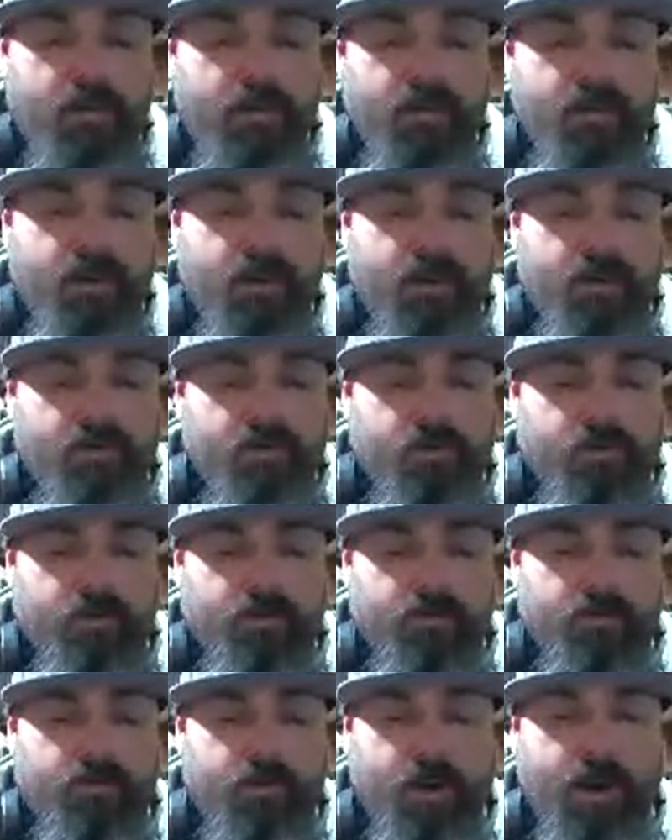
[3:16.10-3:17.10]
natural
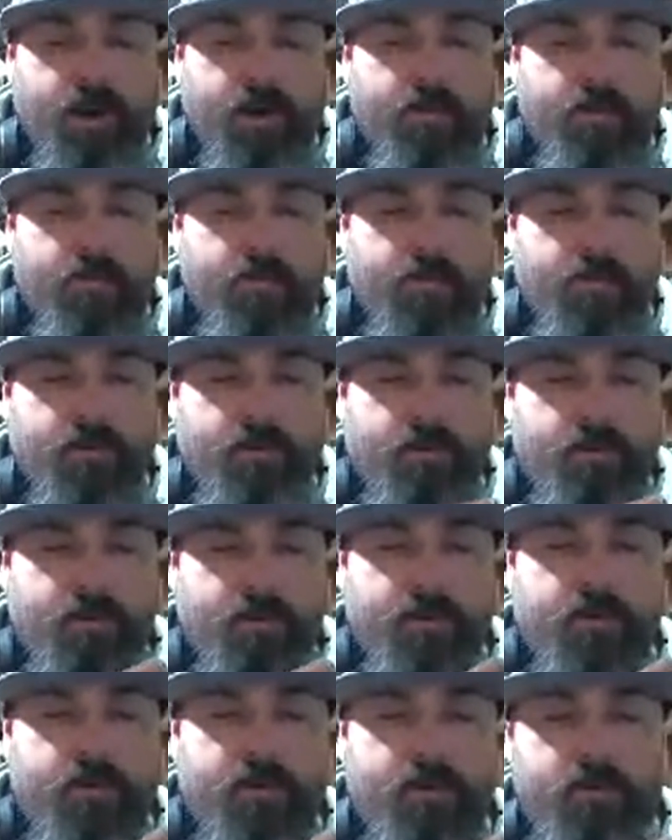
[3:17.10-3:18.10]
strap, just a
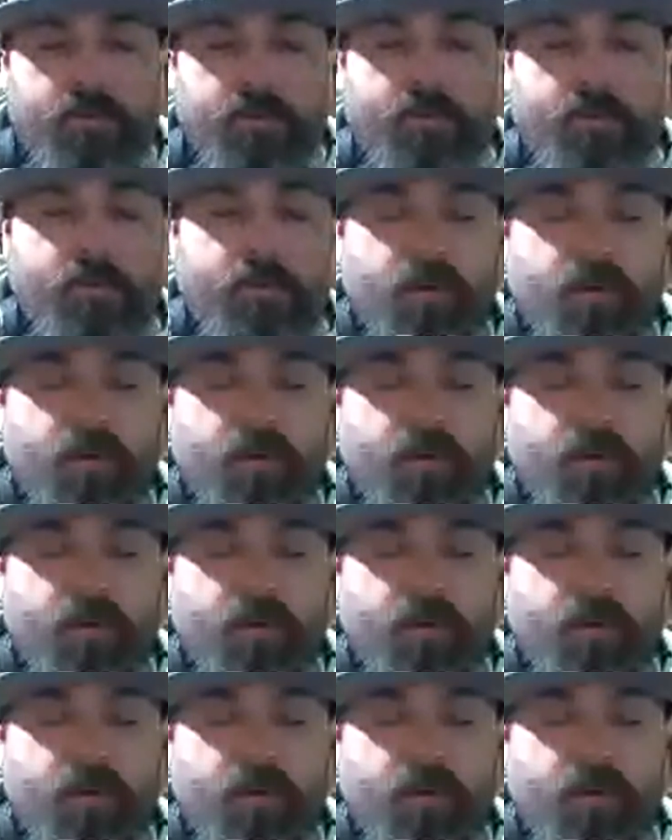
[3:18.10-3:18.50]
single